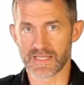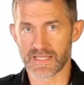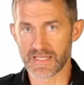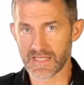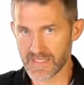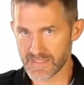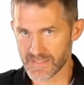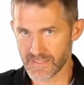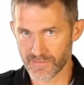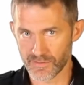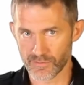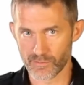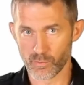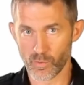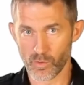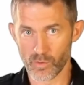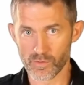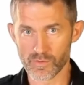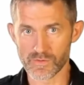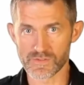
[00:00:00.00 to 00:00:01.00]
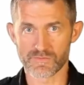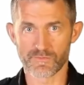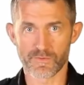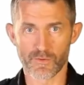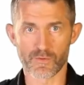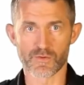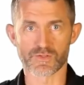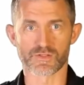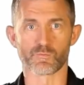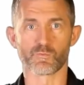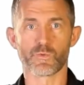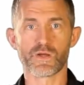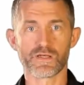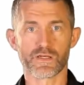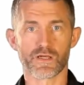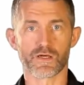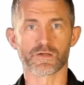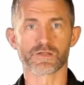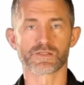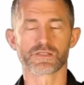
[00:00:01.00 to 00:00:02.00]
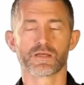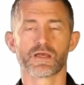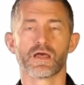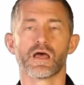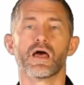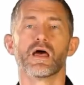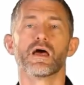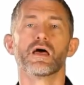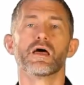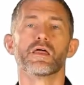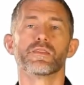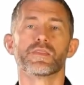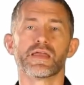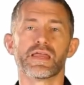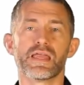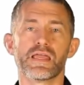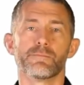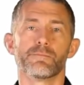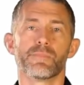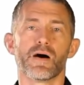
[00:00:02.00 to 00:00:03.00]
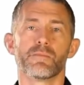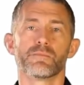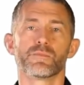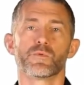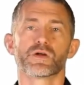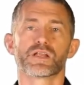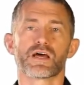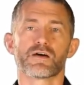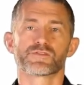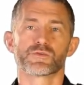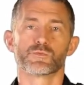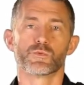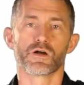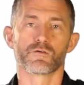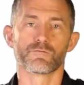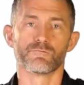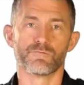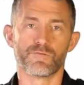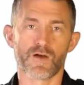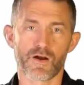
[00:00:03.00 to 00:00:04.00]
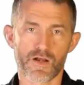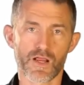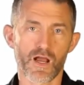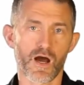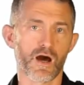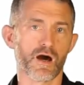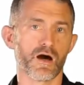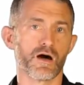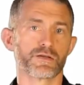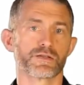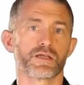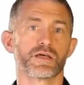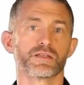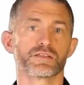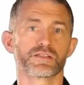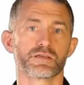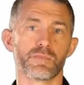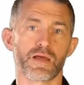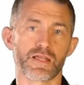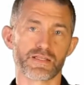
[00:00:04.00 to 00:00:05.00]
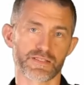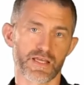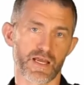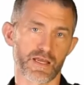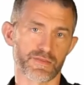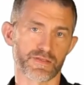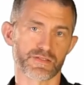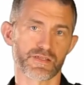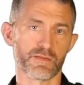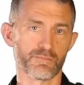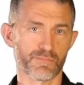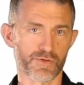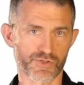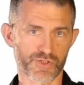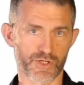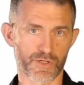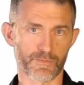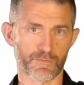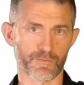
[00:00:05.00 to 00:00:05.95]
easily through the walls, floors, and windows, the heat pump would have to work very hard to maintain the temperature.